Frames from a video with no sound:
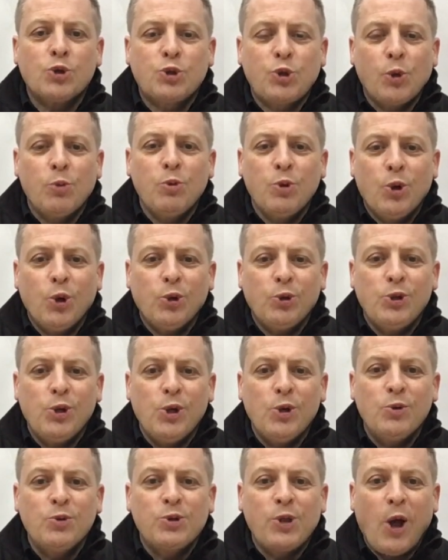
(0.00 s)
Some good
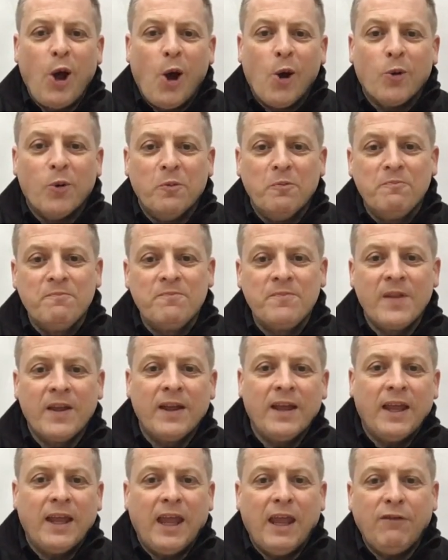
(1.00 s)
news though.
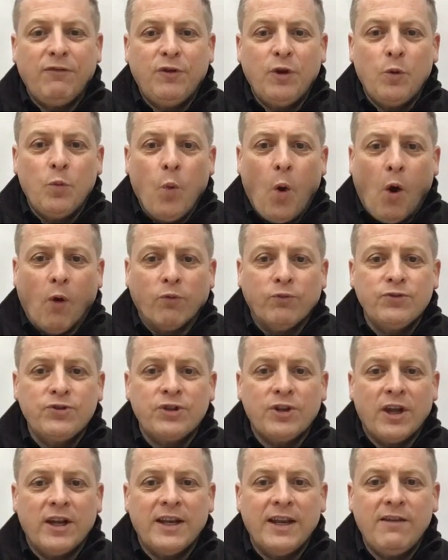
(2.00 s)
If you want
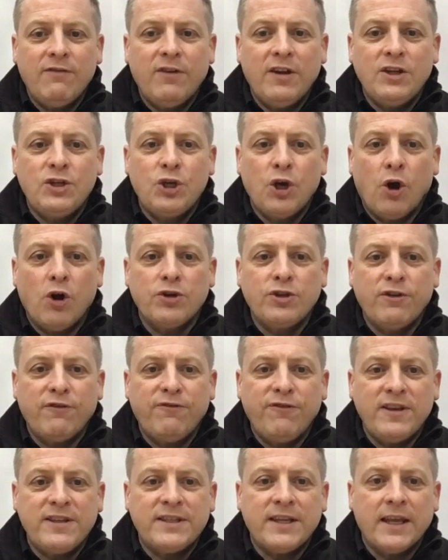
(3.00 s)
an EV charger
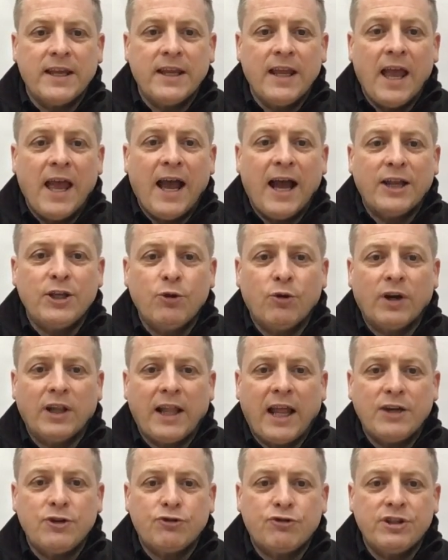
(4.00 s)
fitting and your
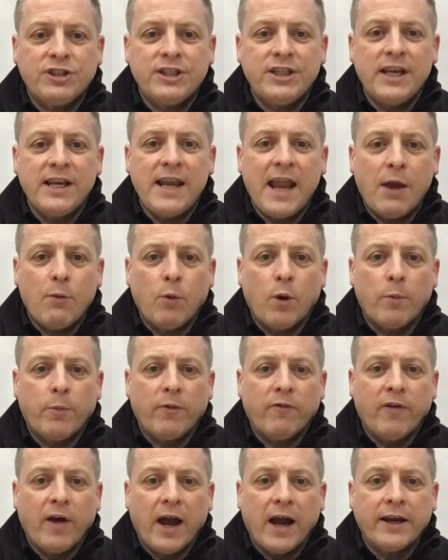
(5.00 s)
electricity network
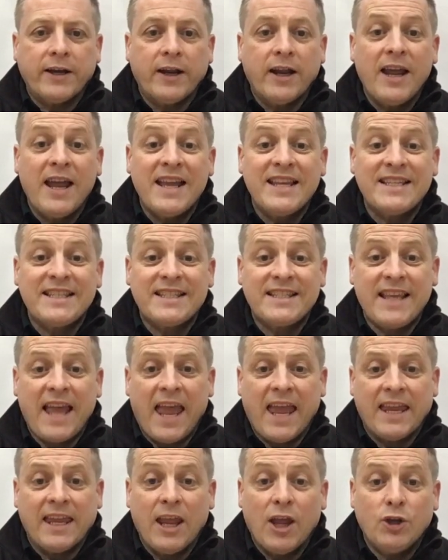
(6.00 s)
provider
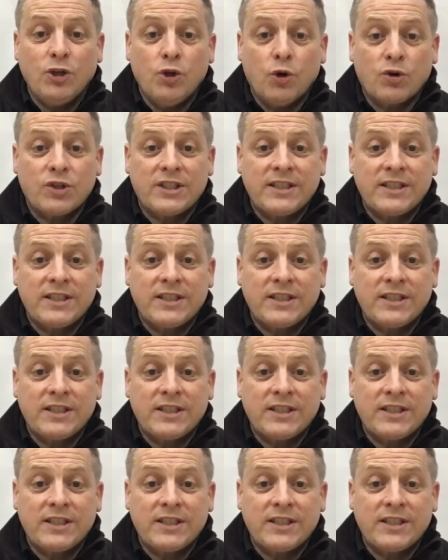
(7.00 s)
say your